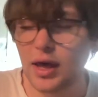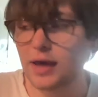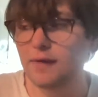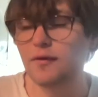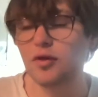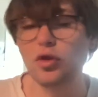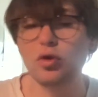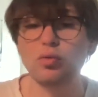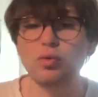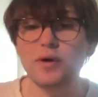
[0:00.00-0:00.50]

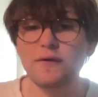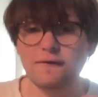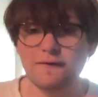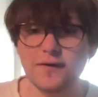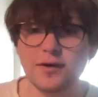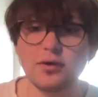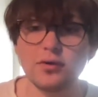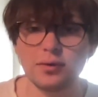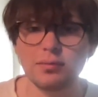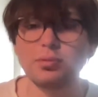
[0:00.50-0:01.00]
even though we
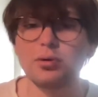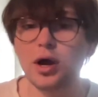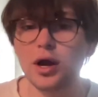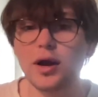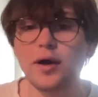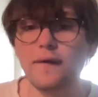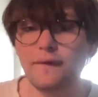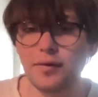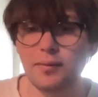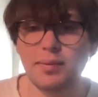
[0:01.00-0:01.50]
feel the
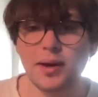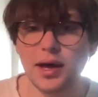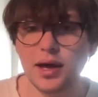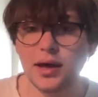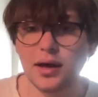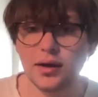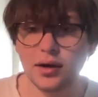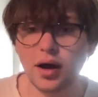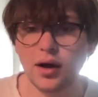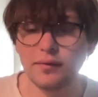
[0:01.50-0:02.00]
brunt of the
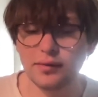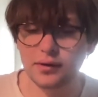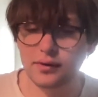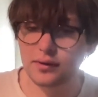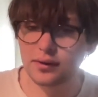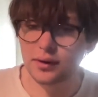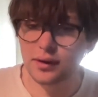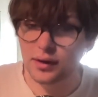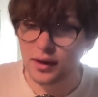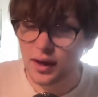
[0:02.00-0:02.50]
pain,
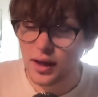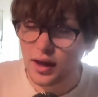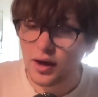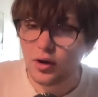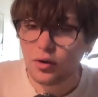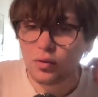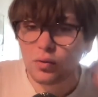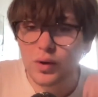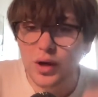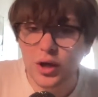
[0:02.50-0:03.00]
obviously,
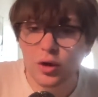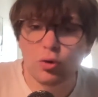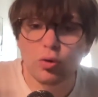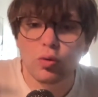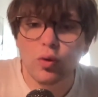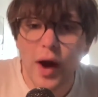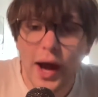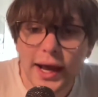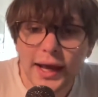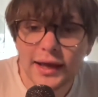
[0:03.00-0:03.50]
we
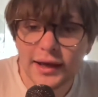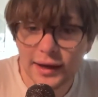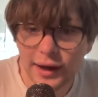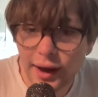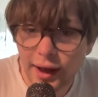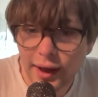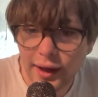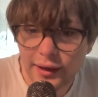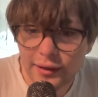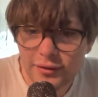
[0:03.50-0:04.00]

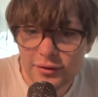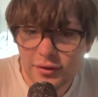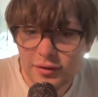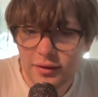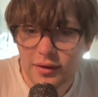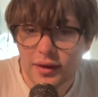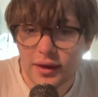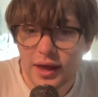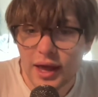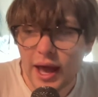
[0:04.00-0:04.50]

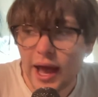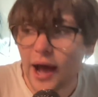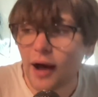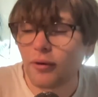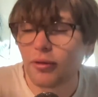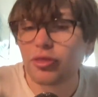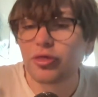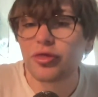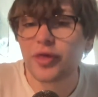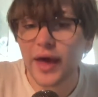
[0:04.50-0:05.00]
recognize
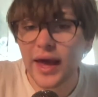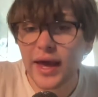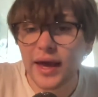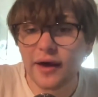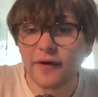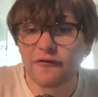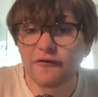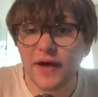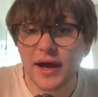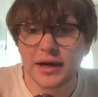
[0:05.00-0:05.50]
how they
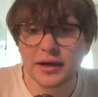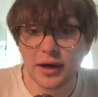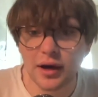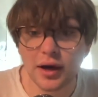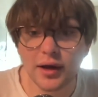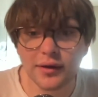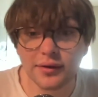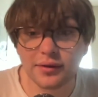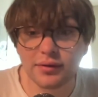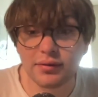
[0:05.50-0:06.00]
affect
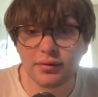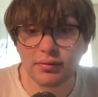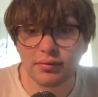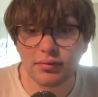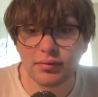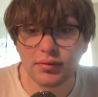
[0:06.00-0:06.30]
us.